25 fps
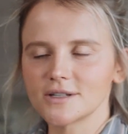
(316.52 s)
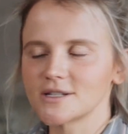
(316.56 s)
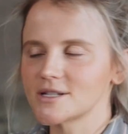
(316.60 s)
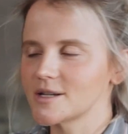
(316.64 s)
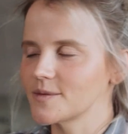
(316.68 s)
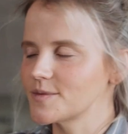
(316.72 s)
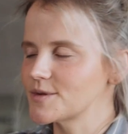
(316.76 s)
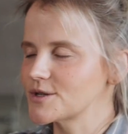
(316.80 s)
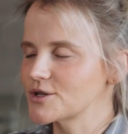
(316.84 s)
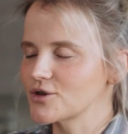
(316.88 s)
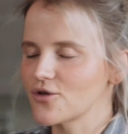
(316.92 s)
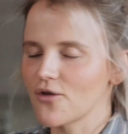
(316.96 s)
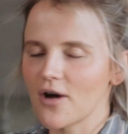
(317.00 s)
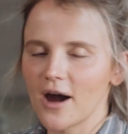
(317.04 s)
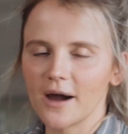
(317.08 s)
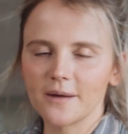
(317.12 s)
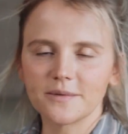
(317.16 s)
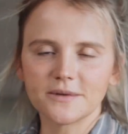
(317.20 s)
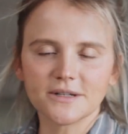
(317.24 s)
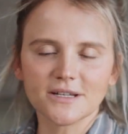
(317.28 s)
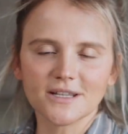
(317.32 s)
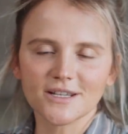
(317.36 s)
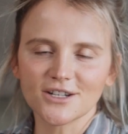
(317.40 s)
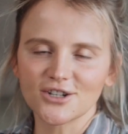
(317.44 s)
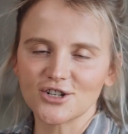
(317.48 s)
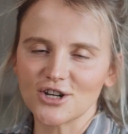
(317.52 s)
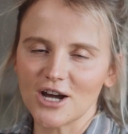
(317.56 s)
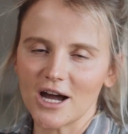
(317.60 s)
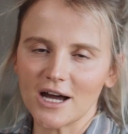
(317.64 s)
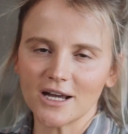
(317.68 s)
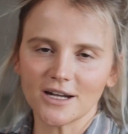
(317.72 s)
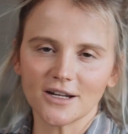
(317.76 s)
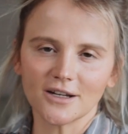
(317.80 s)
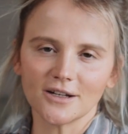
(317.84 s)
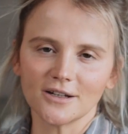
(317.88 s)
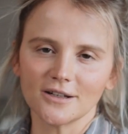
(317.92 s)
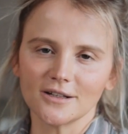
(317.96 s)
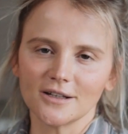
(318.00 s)
subscribe to the
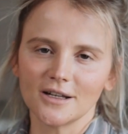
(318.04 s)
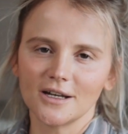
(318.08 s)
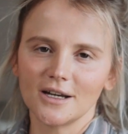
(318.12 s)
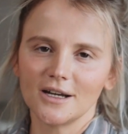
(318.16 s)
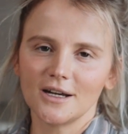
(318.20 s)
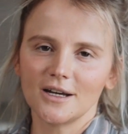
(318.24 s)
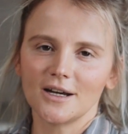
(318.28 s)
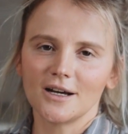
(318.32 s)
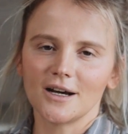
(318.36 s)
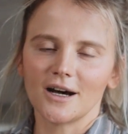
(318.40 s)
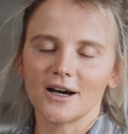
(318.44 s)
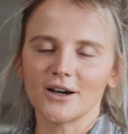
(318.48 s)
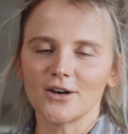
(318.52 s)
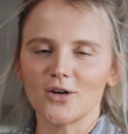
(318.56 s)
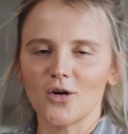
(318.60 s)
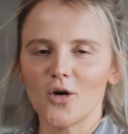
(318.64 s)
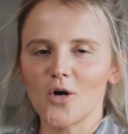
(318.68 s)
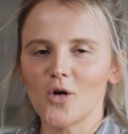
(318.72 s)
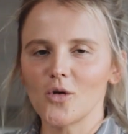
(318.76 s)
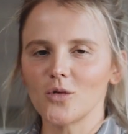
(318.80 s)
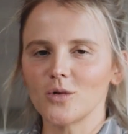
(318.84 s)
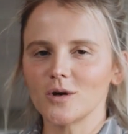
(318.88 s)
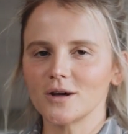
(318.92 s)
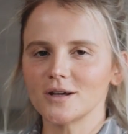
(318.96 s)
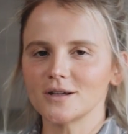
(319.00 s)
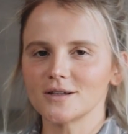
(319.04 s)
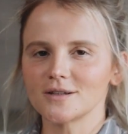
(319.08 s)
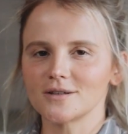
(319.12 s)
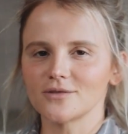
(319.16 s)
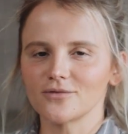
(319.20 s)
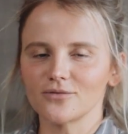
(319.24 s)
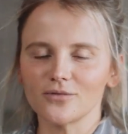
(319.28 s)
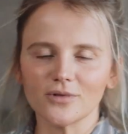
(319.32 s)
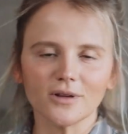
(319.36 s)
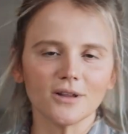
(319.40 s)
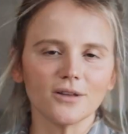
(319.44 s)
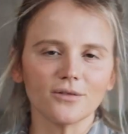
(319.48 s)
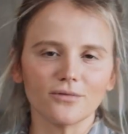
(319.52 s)
channel. I always
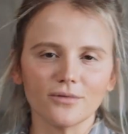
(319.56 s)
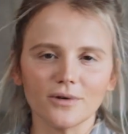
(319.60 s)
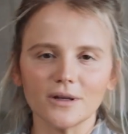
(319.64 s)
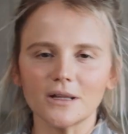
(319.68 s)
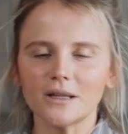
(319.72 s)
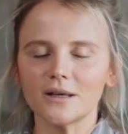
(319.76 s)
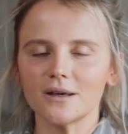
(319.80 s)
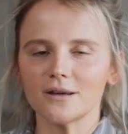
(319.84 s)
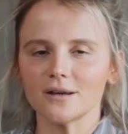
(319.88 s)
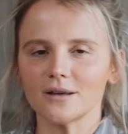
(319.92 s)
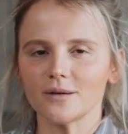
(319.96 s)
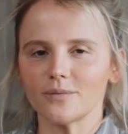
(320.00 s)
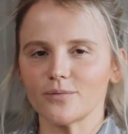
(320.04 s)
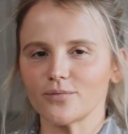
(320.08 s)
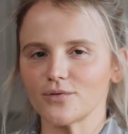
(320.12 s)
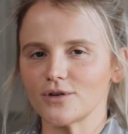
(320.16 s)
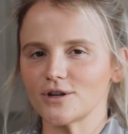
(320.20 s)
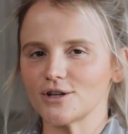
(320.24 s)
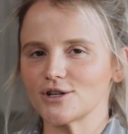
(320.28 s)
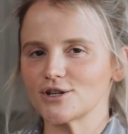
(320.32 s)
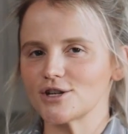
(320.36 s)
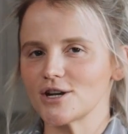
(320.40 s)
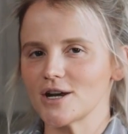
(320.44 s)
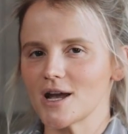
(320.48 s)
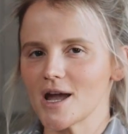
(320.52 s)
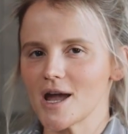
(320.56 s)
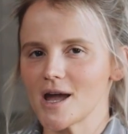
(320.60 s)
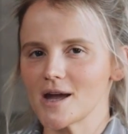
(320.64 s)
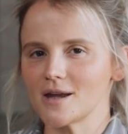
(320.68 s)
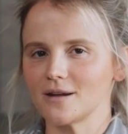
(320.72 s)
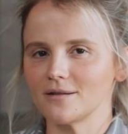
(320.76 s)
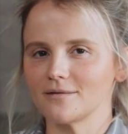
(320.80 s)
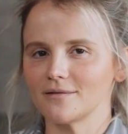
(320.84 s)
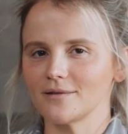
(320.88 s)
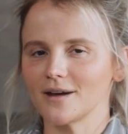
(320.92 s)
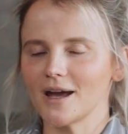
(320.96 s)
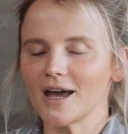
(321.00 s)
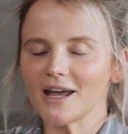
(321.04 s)
really, really appreciate
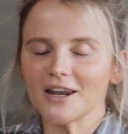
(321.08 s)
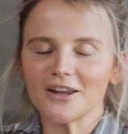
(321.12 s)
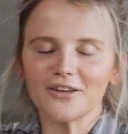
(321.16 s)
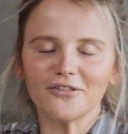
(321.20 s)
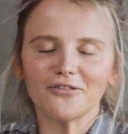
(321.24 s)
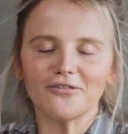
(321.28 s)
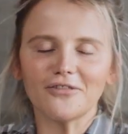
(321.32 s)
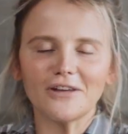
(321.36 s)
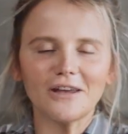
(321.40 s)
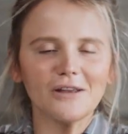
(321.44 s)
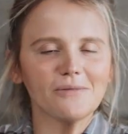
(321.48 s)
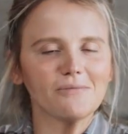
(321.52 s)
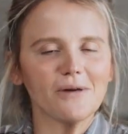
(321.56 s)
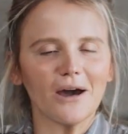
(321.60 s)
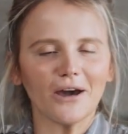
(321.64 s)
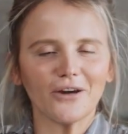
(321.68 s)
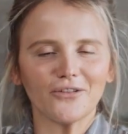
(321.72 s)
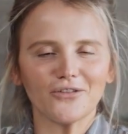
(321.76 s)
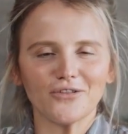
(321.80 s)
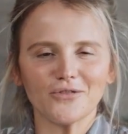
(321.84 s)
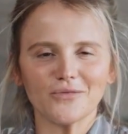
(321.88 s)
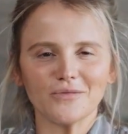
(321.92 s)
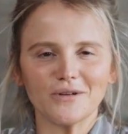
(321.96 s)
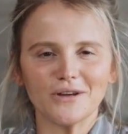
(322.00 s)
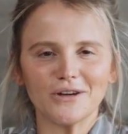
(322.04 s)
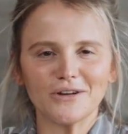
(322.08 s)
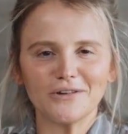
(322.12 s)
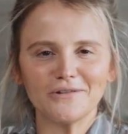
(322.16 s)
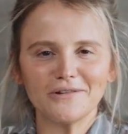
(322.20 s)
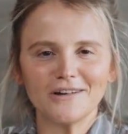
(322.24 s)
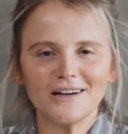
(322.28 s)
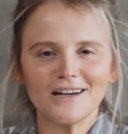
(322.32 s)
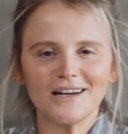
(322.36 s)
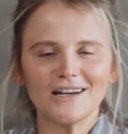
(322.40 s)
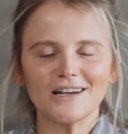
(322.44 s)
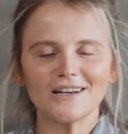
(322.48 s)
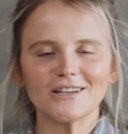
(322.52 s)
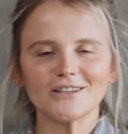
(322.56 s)
any feedback from you.
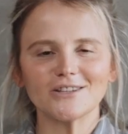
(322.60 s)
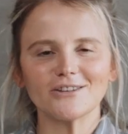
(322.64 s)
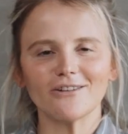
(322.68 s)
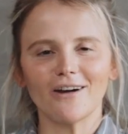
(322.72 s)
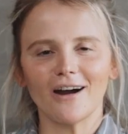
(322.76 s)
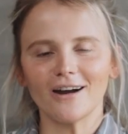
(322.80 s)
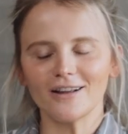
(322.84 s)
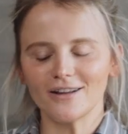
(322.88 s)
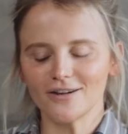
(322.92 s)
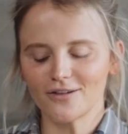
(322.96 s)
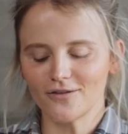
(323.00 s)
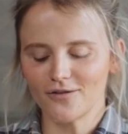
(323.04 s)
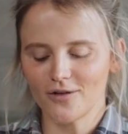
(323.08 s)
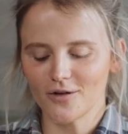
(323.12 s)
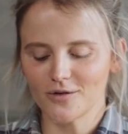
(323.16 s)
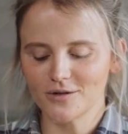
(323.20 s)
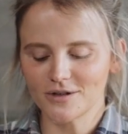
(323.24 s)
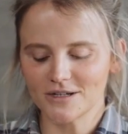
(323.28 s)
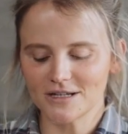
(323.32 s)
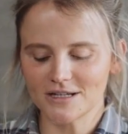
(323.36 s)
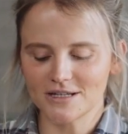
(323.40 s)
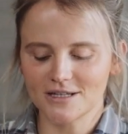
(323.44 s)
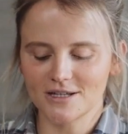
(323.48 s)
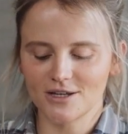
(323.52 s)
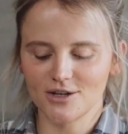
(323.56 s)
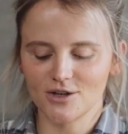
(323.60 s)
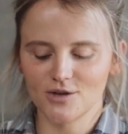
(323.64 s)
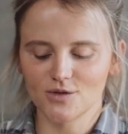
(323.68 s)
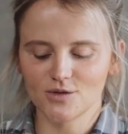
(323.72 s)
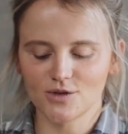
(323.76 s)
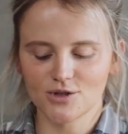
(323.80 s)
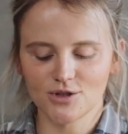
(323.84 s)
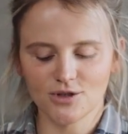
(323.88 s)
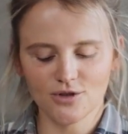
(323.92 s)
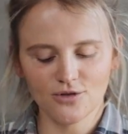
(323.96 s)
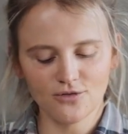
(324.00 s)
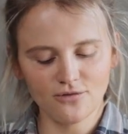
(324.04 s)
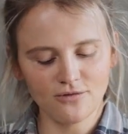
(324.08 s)
So I look forward to seeing you
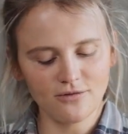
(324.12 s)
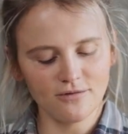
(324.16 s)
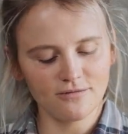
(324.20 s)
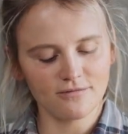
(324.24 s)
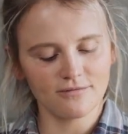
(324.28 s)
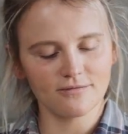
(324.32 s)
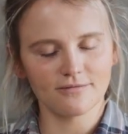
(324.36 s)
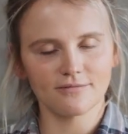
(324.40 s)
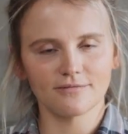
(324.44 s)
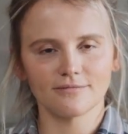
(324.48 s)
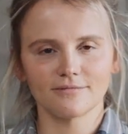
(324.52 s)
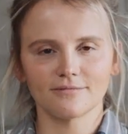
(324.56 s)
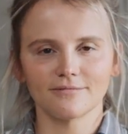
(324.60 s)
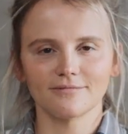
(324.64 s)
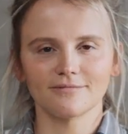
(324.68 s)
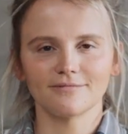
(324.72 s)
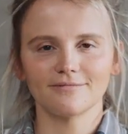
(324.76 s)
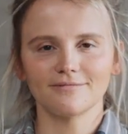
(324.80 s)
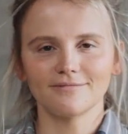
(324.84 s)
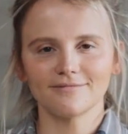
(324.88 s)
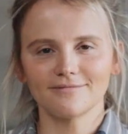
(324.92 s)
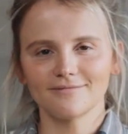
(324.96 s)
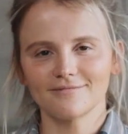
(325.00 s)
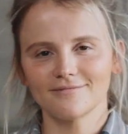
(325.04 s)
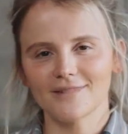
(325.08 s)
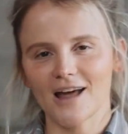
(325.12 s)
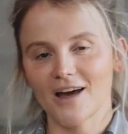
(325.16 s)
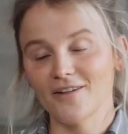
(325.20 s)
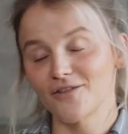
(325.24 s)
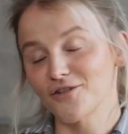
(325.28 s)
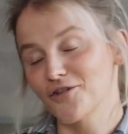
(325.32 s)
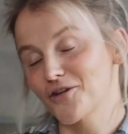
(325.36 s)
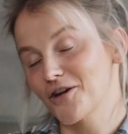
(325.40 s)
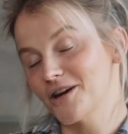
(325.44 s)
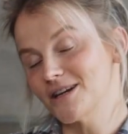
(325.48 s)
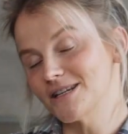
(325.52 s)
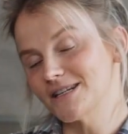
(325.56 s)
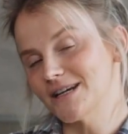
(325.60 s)
soon. Have a
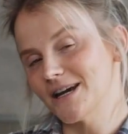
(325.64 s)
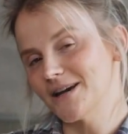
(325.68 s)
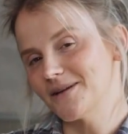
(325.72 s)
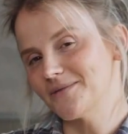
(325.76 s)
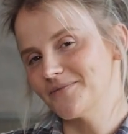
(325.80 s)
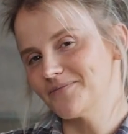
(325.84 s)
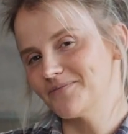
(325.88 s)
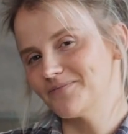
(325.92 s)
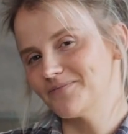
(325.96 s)
great day.